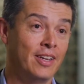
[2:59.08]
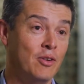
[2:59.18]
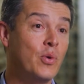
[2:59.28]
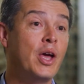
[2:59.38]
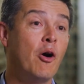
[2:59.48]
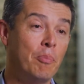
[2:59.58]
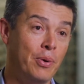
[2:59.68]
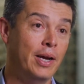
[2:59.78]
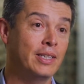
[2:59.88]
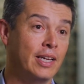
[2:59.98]
we
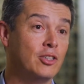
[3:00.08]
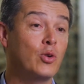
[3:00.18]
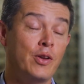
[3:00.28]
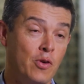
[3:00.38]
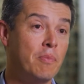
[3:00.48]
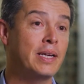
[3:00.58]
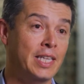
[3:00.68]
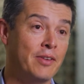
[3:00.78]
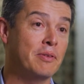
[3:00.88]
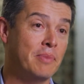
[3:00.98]
operate, and 24 by
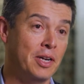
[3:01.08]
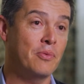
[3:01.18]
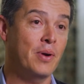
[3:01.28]
7, by the